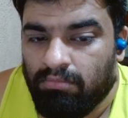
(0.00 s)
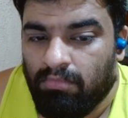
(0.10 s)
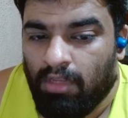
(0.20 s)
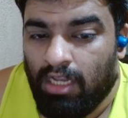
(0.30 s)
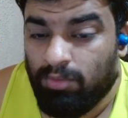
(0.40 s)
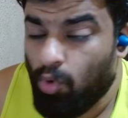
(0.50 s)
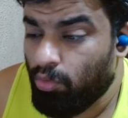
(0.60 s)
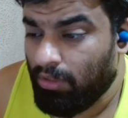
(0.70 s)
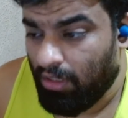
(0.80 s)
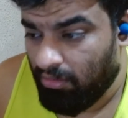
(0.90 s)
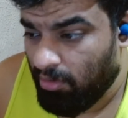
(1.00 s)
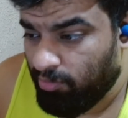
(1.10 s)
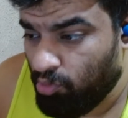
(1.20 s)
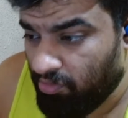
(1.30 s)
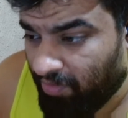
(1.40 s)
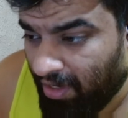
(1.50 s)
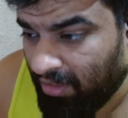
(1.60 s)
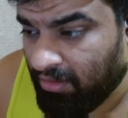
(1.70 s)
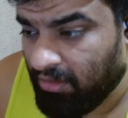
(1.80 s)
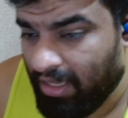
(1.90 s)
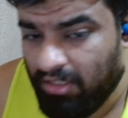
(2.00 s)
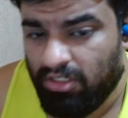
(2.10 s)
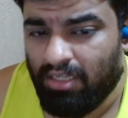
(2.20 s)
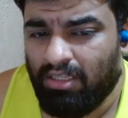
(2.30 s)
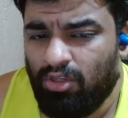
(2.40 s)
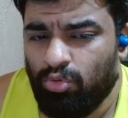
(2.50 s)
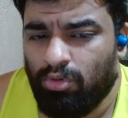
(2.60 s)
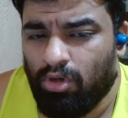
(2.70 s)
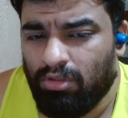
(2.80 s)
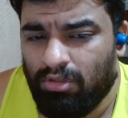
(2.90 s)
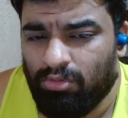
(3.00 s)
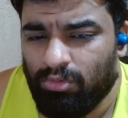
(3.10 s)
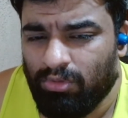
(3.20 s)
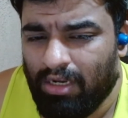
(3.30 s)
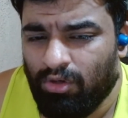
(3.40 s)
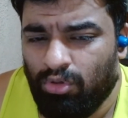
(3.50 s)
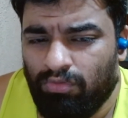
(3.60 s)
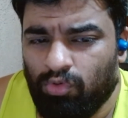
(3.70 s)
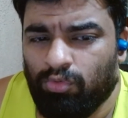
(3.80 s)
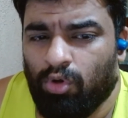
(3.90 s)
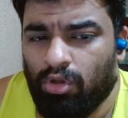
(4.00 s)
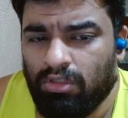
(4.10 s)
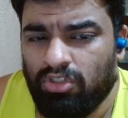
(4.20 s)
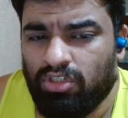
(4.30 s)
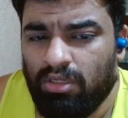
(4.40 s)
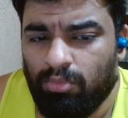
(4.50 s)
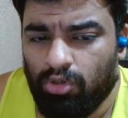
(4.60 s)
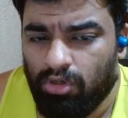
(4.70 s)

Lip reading: I spoke with a Liverpool fan, LJ. I think you were on. I don't know if you were on the stream.